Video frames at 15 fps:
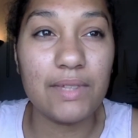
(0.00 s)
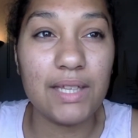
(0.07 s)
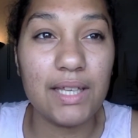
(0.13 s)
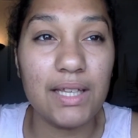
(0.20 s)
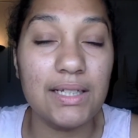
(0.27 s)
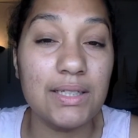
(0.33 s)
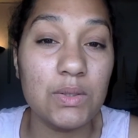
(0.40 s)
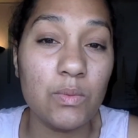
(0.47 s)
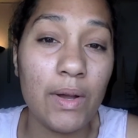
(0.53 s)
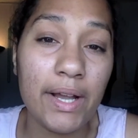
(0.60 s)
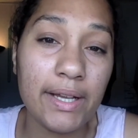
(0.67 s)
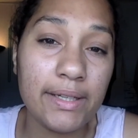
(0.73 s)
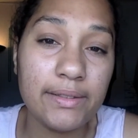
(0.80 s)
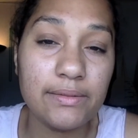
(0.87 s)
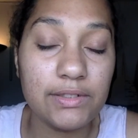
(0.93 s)
and that's
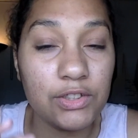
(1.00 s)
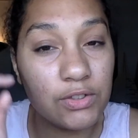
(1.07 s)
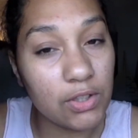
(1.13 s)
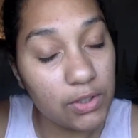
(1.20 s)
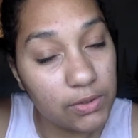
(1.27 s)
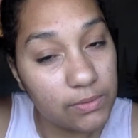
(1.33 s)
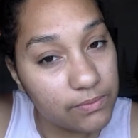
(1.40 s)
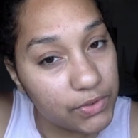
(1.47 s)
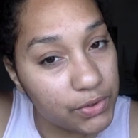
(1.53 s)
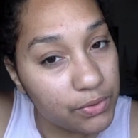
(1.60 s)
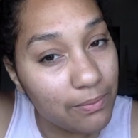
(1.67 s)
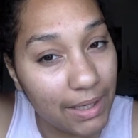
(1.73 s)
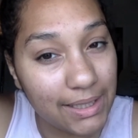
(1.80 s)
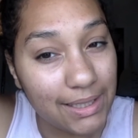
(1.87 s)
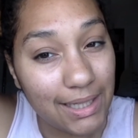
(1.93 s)
why, you know, you
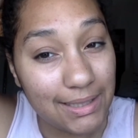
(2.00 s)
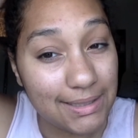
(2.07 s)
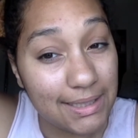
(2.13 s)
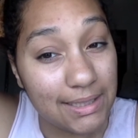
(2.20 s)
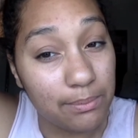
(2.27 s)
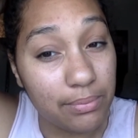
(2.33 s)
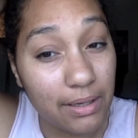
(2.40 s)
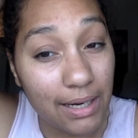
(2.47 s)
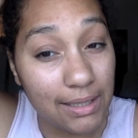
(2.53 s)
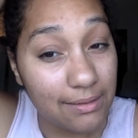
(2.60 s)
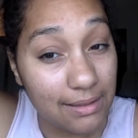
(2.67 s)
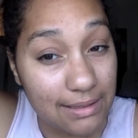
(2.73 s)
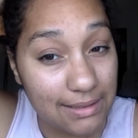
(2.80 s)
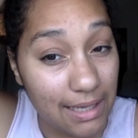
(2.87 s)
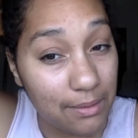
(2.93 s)
might not see
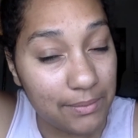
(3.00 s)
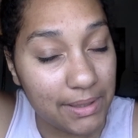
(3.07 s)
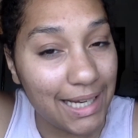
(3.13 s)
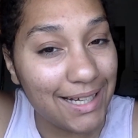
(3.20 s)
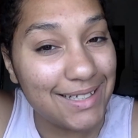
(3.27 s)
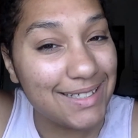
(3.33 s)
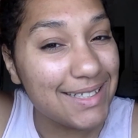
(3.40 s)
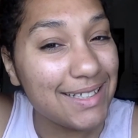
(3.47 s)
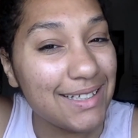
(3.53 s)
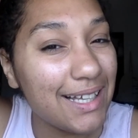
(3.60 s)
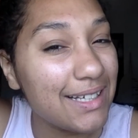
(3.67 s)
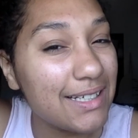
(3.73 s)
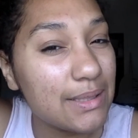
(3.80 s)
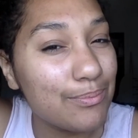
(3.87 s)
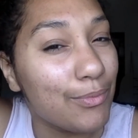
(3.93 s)
progress. I mean, I see
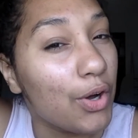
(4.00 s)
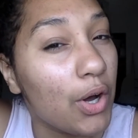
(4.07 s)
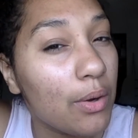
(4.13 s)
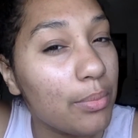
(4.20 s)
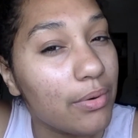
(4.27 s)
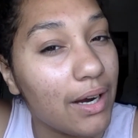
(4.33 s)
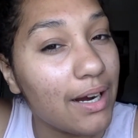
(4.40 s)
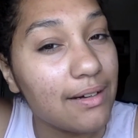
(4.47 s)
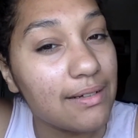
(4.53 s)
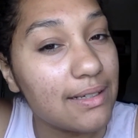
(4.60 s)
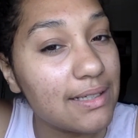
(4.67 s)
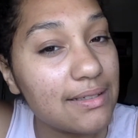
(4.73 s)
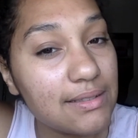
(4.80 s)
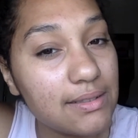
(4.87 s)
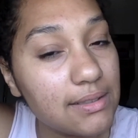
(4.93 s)
like small progress,